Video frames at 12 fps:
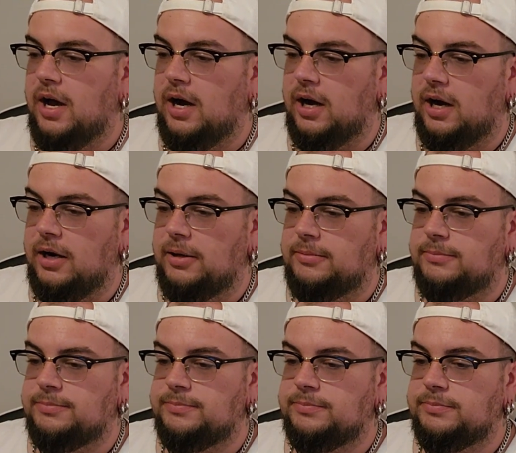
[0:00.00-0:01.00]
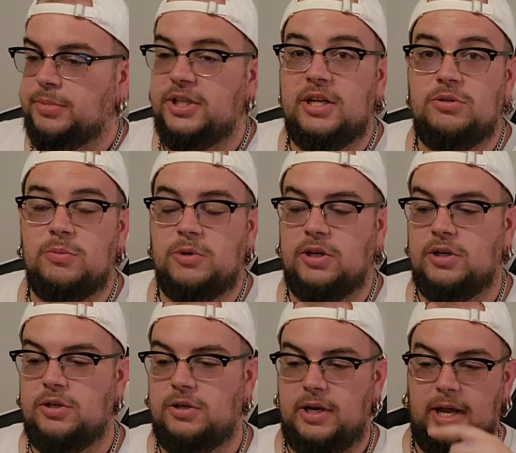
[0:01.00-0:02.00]
But that's what we're going
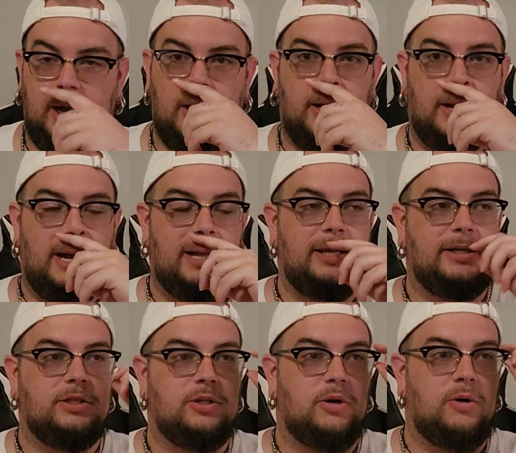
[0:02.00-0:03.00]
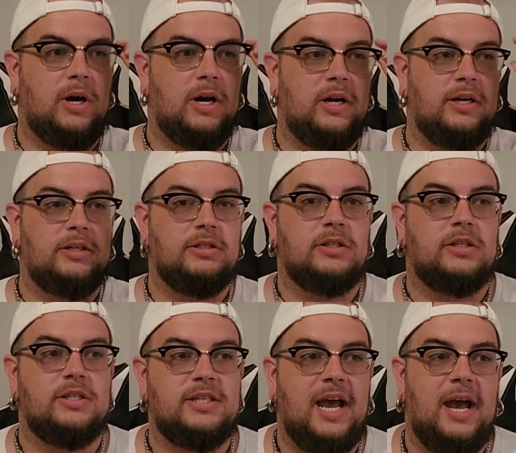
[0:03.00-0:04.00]
to do today. I like to go on
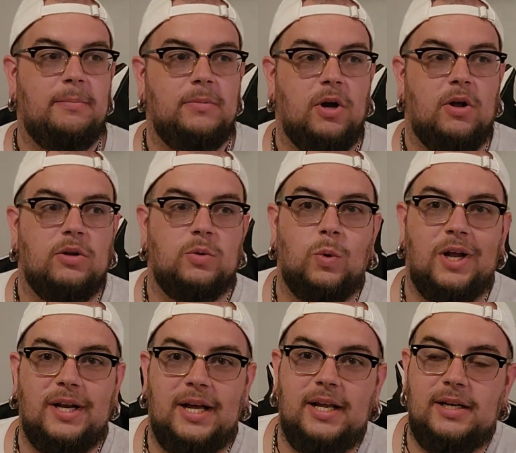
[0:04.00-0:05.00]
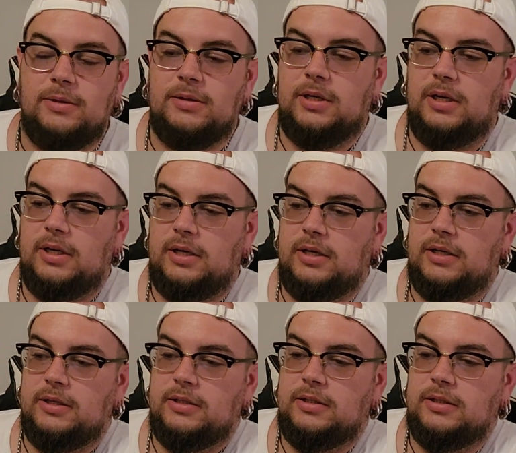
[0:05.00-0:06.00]
this app called Whatnot.
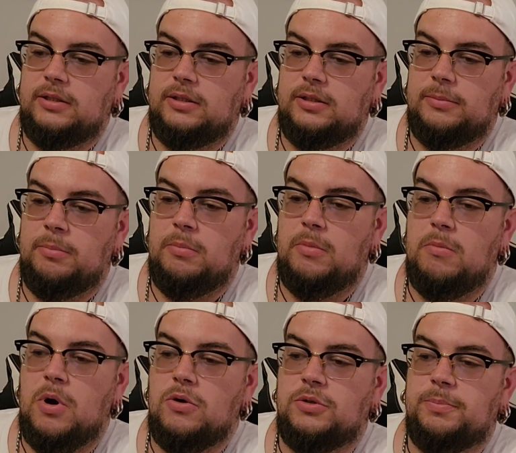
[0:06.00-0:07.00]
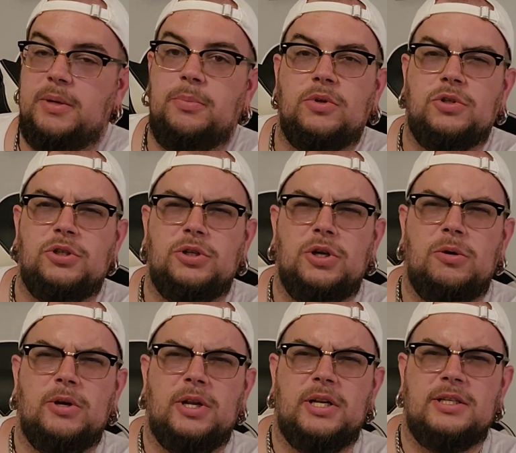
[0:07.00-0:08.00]
Most people should know
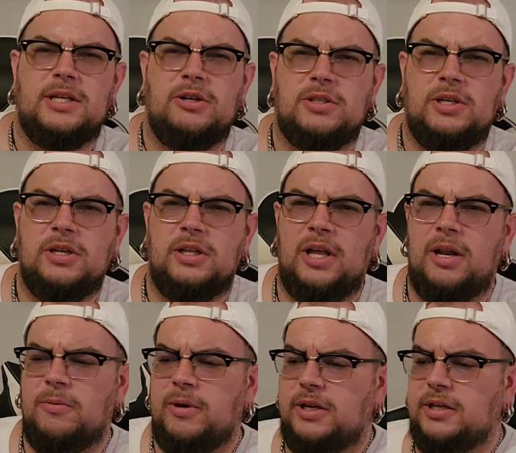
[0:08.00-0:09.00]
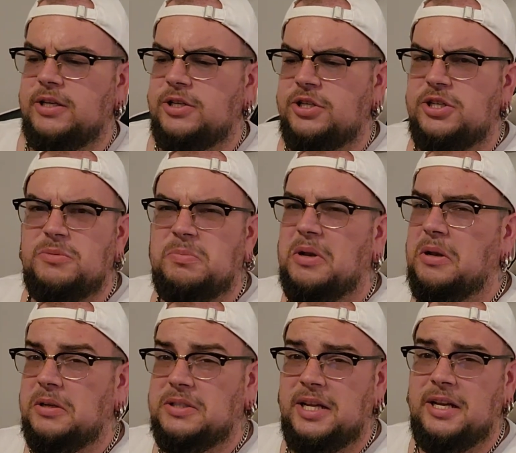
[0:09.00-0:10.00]
what it is. Now it's getting a lot of recognition. It's
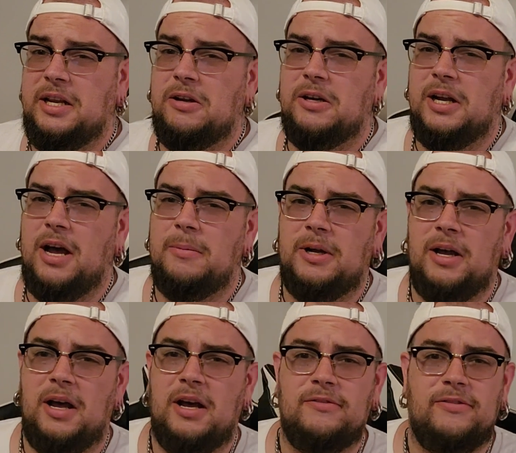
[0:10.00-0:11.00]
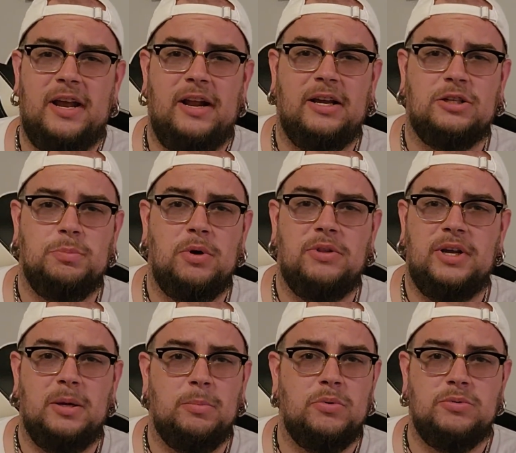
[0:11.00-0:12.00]
San Diego Comic-Con, Fan Expo. They
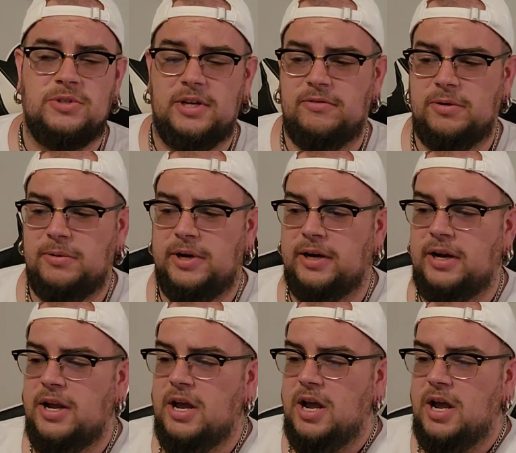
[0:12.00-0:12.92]
get booths everywhere.